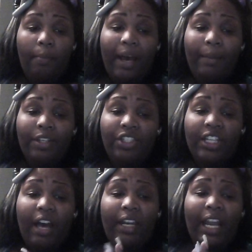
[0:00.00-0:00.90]
Bobby
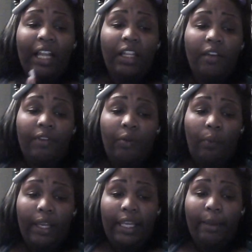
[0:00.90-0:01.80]
shouted, I love you,
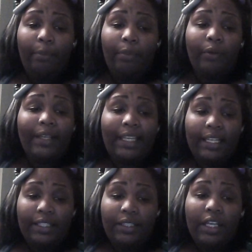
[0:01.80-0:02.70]
Whitney, and blew a
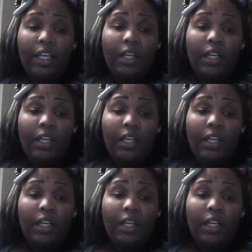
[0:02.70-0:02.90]
kiss